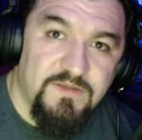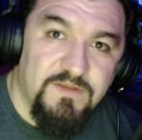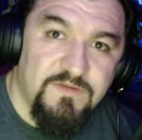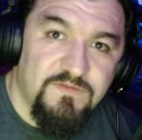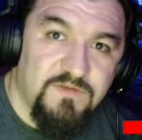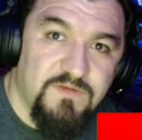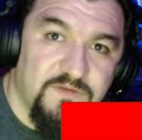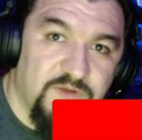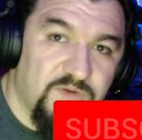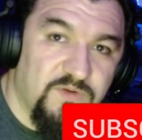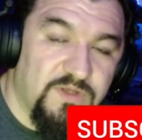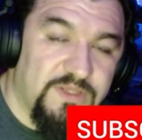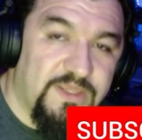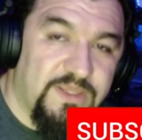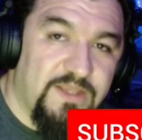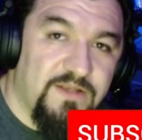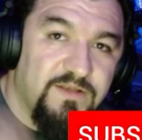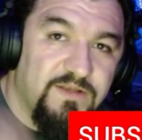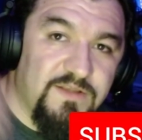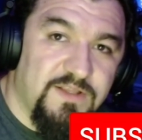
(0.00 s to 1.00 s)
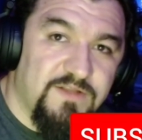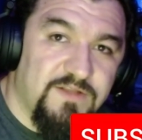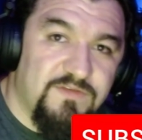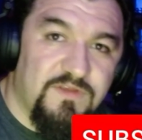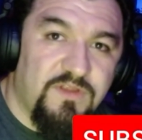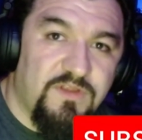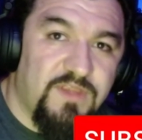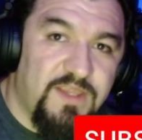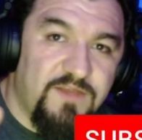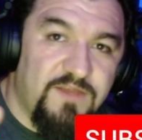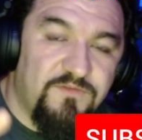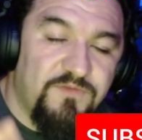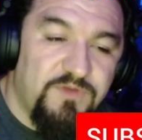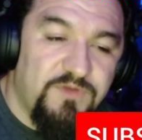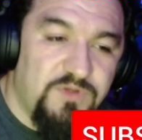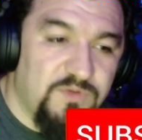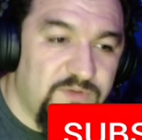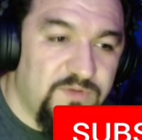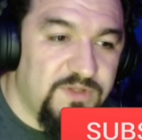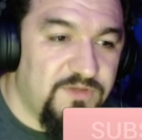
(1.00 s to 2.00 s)
So again, that's all I have for
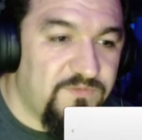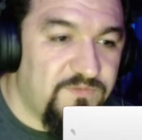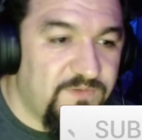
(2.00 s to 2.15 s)
you in this